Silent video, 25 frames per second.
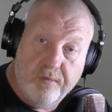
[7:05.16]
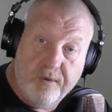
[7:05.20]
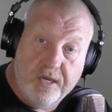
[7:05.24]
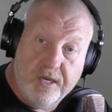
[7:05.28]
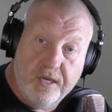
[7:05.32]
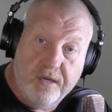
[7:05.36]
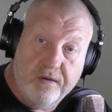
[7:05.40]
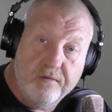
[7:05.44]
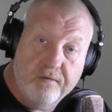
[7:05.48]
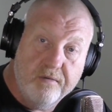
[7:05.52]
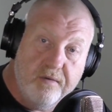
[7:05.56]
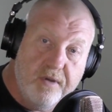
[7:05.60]

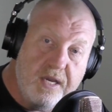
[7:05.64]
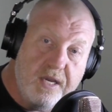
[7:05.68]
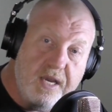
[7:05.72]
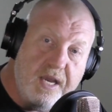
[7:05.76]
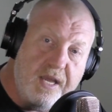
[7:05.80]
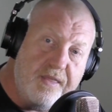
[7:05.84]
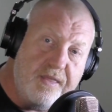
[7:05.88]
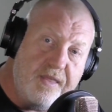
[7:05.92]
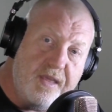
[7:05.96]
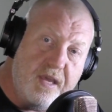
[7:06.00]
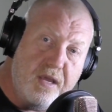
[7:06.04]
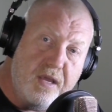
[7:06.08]
about,
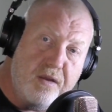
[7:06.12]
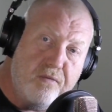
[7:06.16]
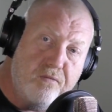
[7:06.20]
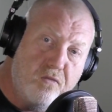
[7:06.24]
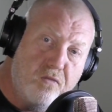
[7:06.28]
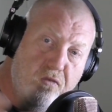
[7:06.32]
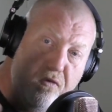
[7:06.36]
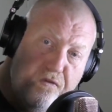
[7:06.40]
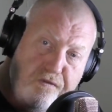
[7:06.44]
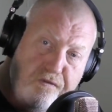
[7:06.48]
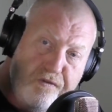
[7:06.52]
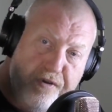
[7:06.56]
and then
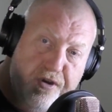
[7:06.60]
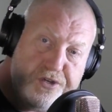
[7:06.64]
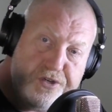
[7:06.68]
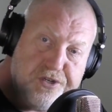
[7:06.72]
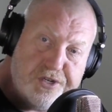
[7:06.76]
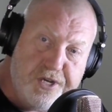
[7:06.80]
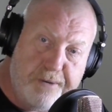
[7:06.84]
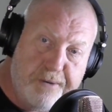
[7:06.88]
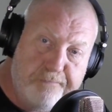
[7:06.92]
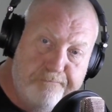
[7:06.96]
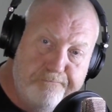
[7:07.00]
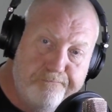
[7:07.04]
we'll finish
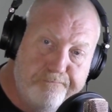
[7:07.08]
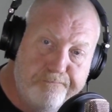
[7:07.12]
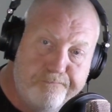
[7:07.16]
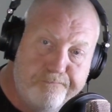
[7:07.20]
up.